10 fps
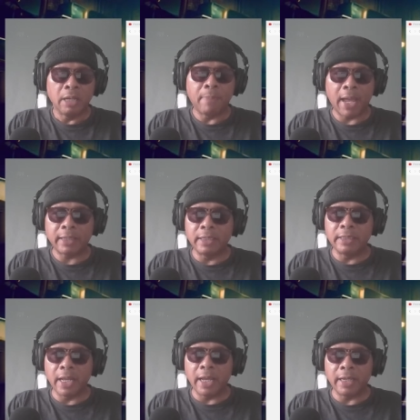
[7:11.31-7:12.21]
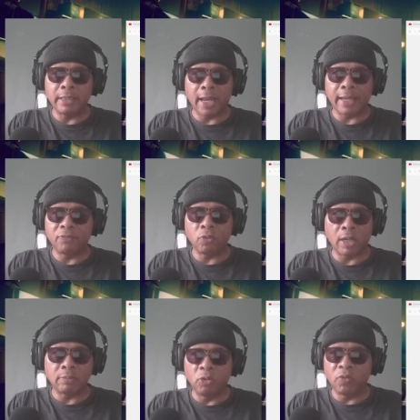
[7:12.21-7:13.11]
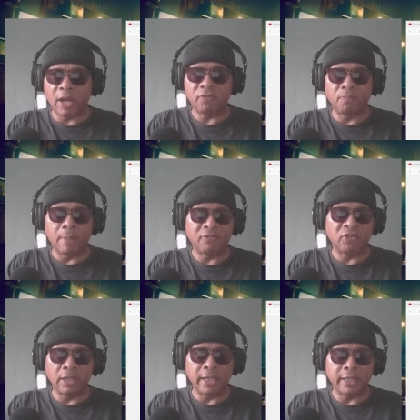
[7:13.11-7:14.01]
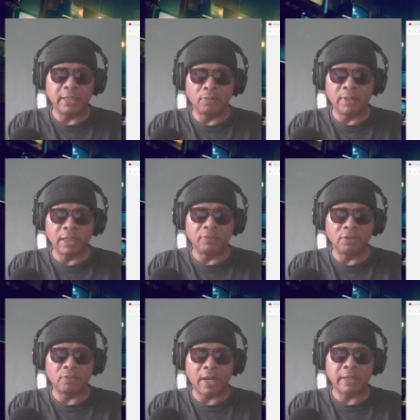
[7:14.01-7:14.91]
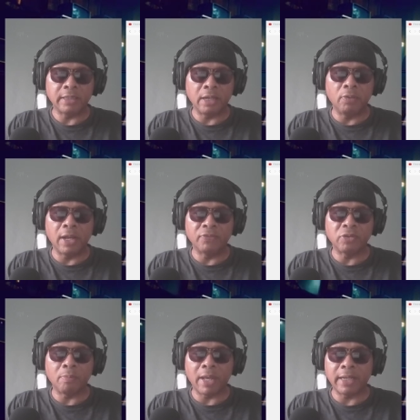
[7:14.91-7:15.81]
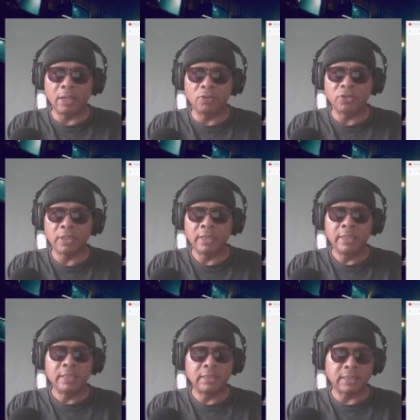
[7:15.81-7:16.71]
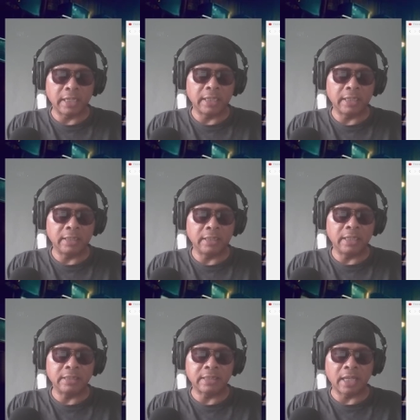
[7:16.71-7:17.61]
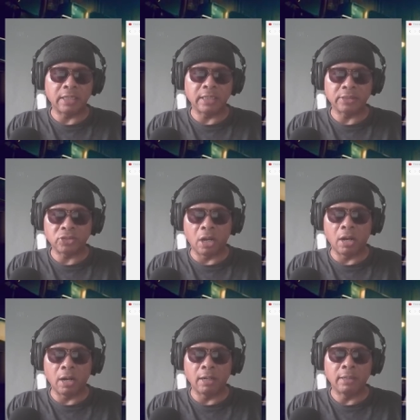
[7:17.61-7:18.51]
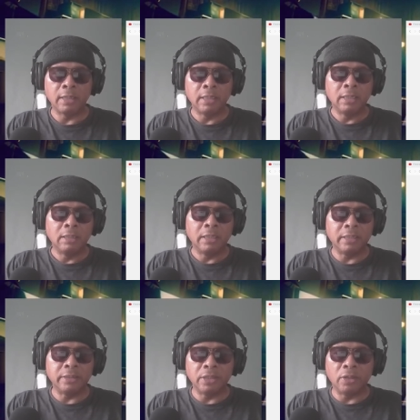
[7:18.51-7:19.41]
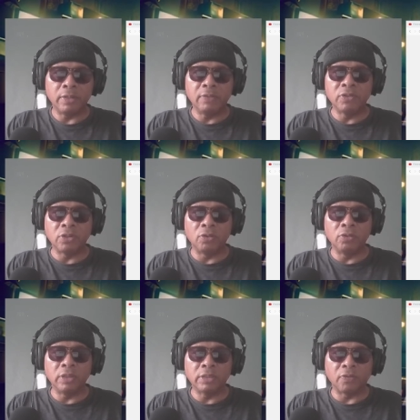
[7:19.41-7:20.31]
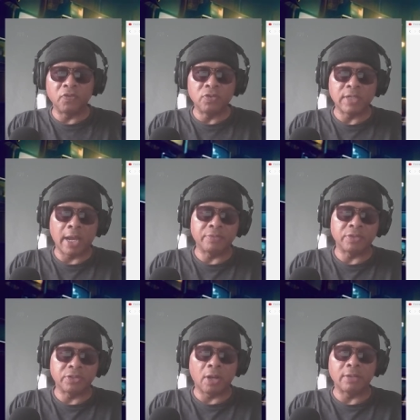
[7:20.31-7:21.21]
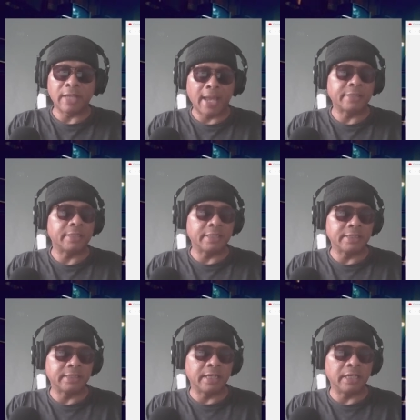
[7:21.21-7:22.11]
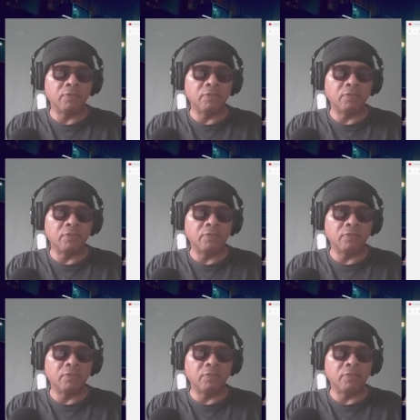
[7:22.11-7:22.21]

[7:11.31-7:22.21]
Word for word: Back in the day, like if you watch a movie like My Fair Lady or whatever, right? They'll have somebody else singing instead of the star. And, you know, even though it's a few times the stars actually can sing.